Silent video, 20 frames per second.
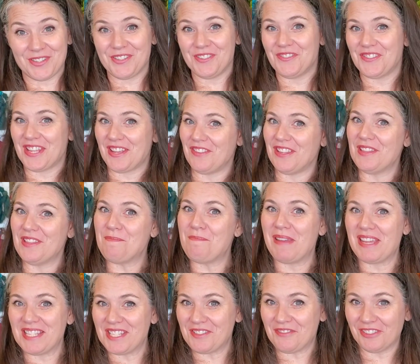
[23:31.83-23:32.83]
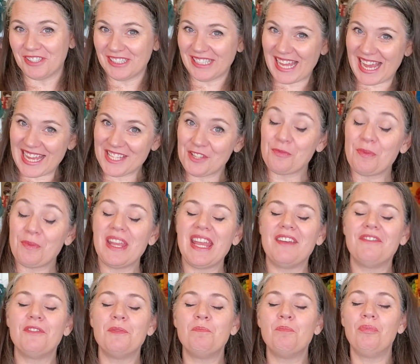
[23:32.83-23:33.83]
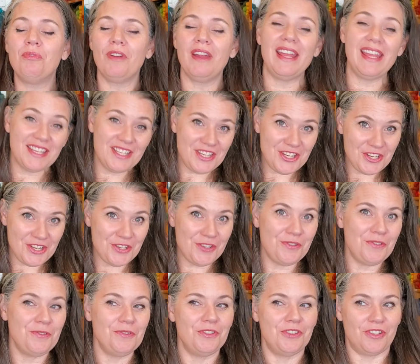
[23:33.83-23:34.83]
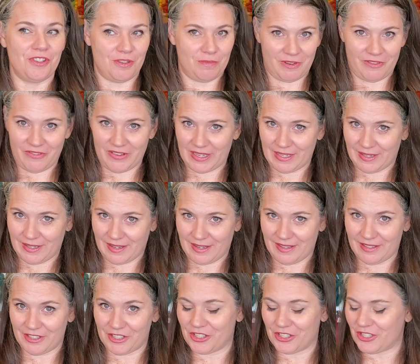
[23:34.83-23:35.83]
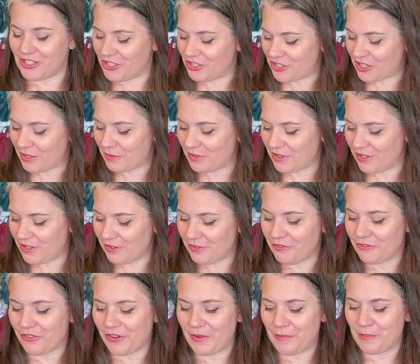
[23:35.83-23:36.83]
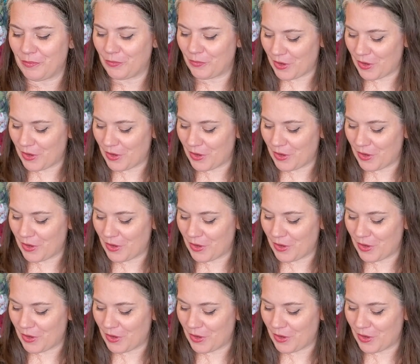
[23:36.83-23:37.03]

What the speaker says: sort of saving the best for last, we have the brand new super fun colors to share with you from